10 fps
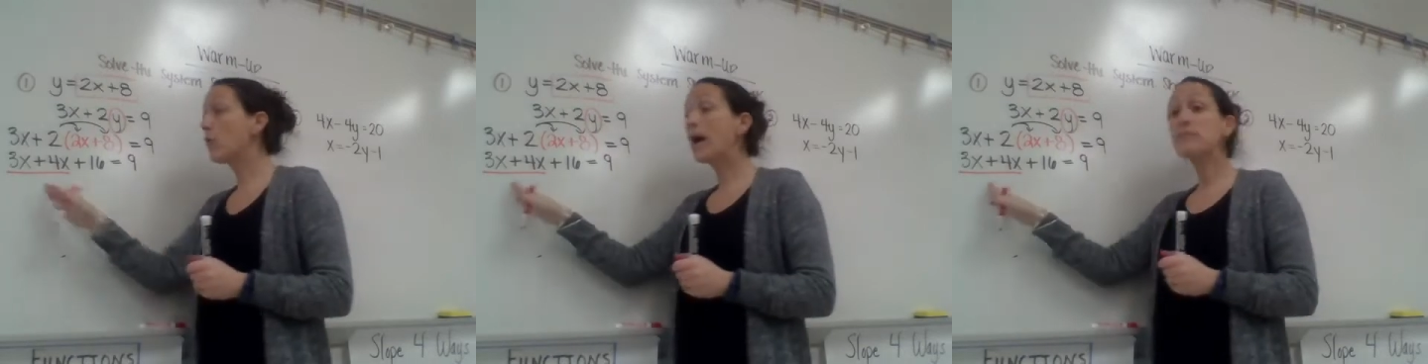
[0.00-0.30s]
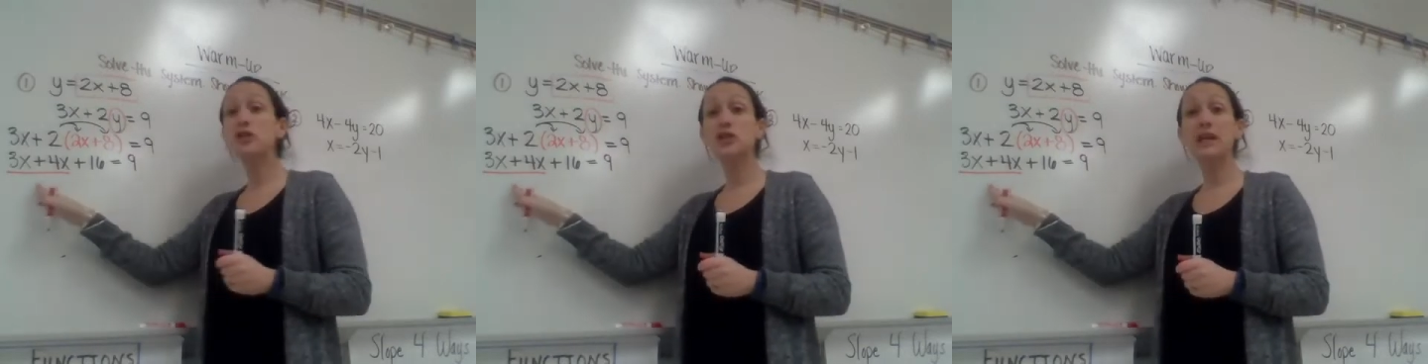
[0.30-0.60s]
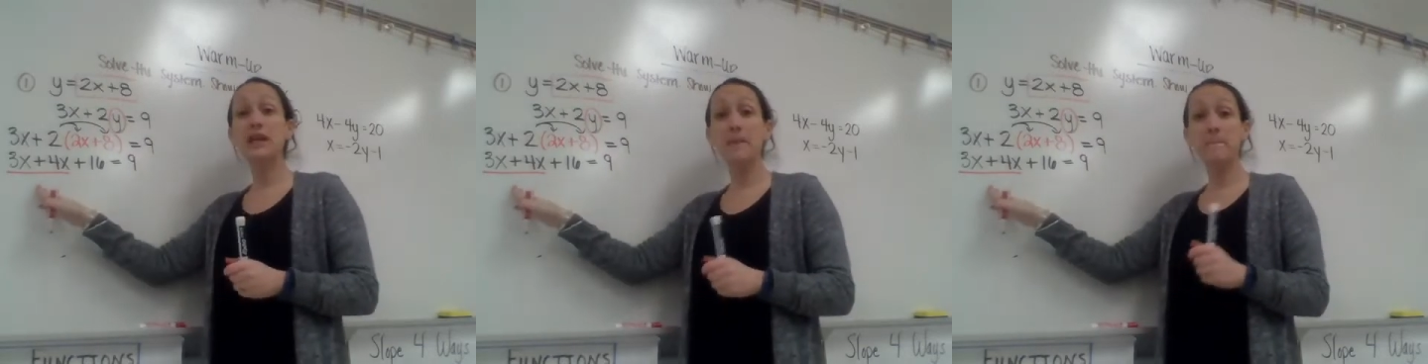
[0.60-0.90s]
So I'm just
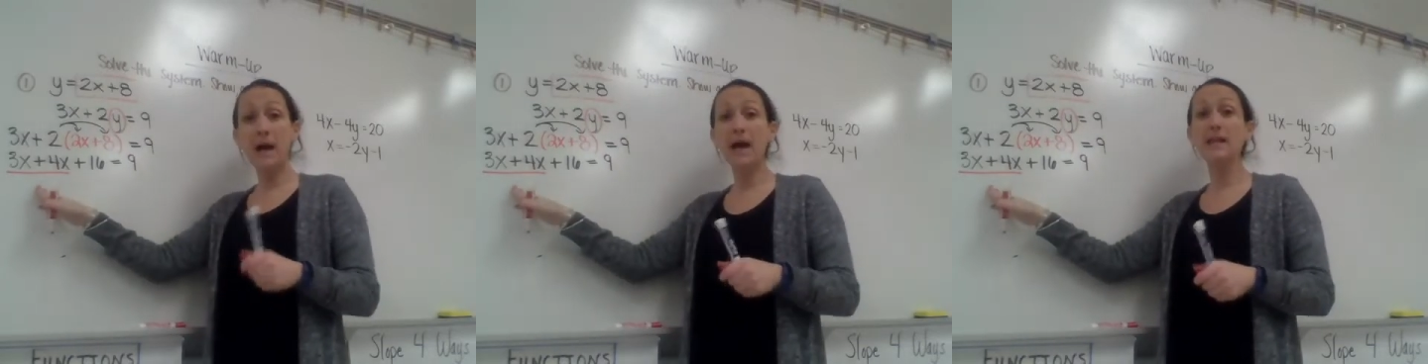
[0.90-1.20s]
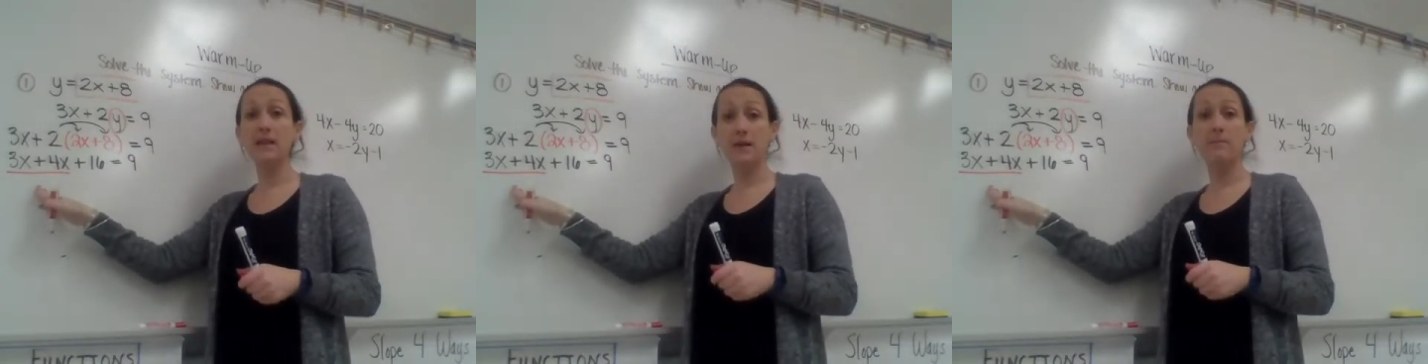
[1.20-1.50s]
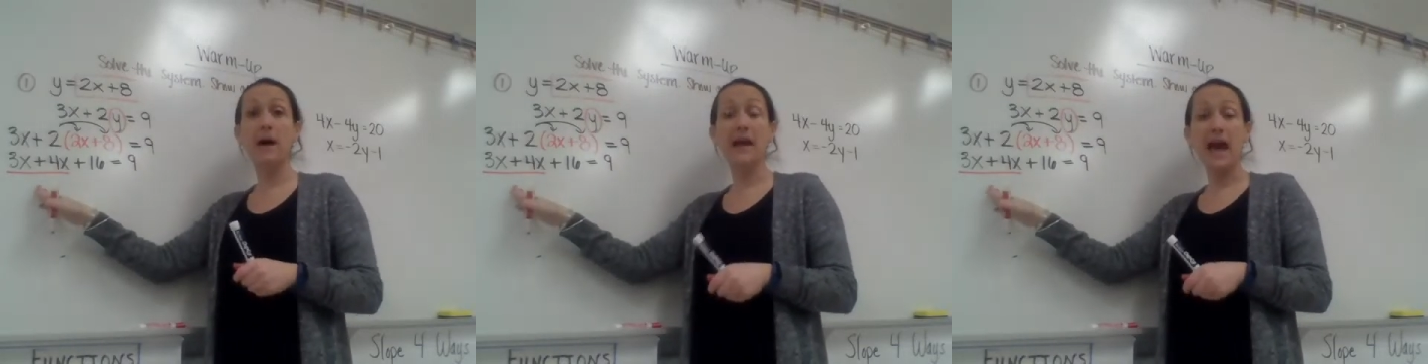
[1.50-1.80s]
going to combine
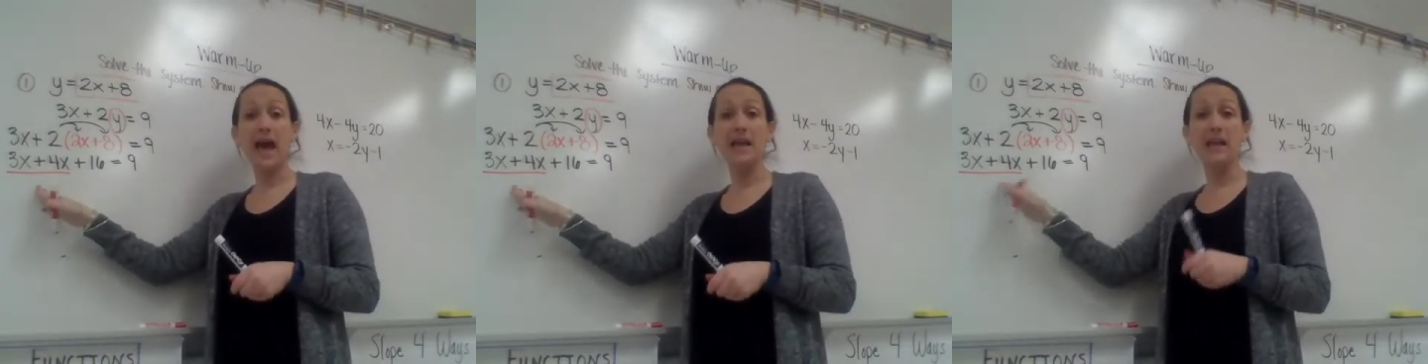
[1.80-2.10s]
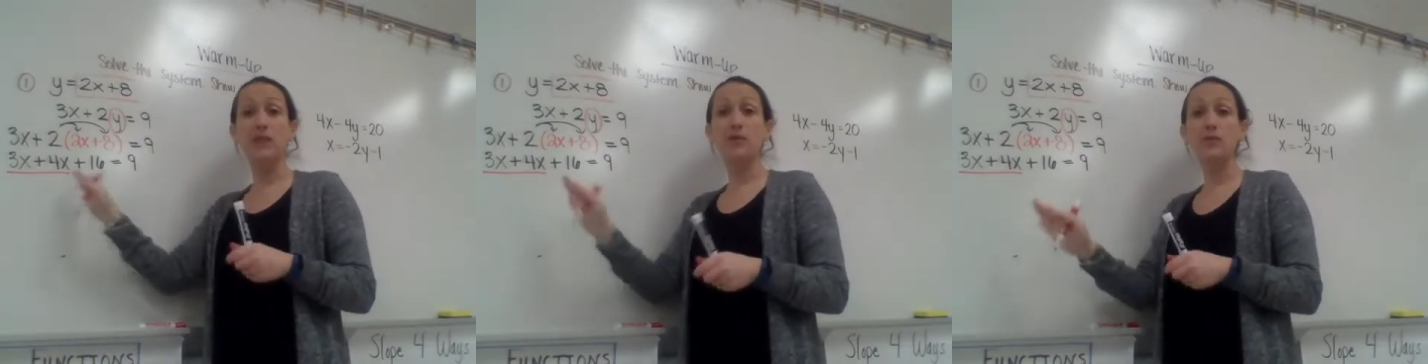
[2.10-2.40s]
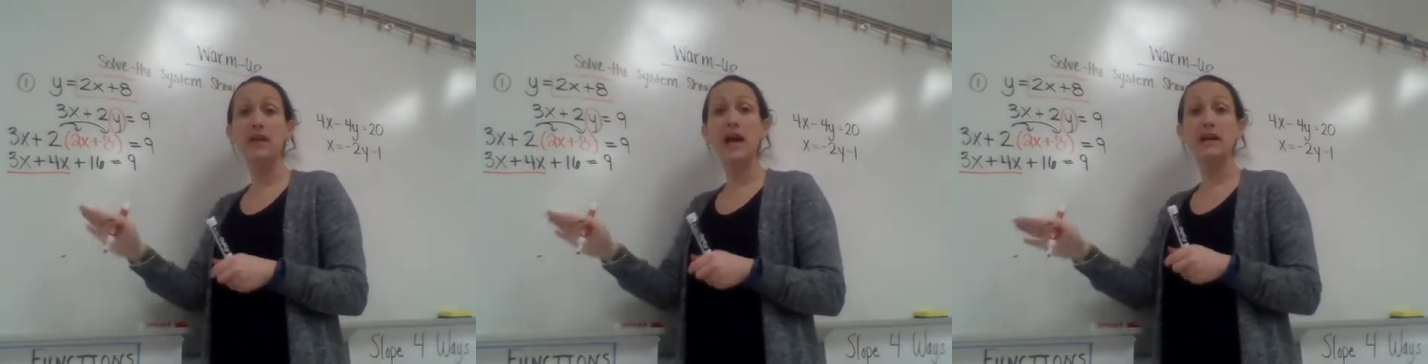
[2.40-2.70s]
them by adding
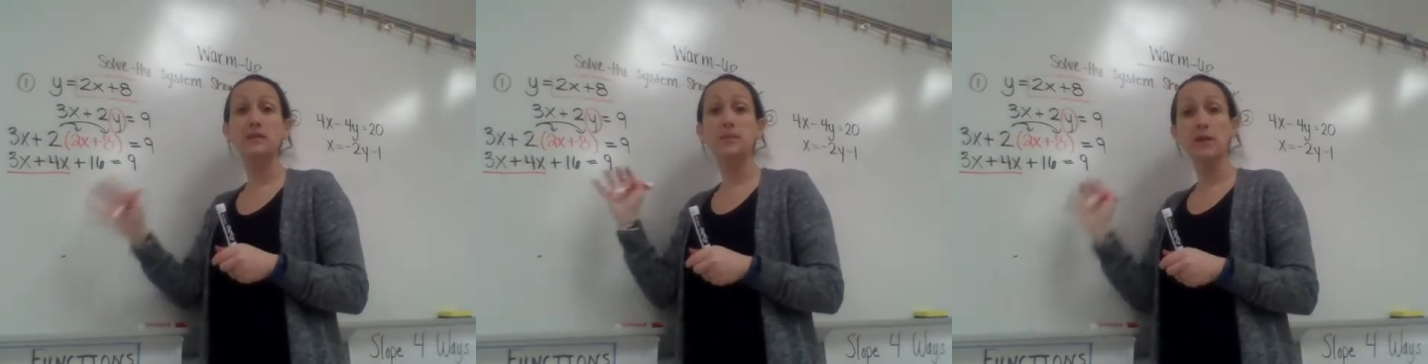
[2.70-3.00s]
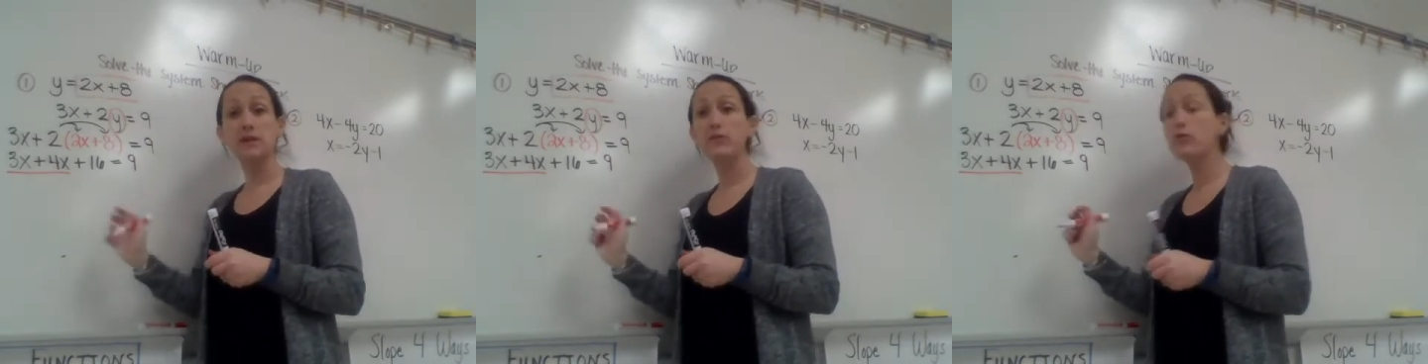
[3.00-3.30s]
3x plus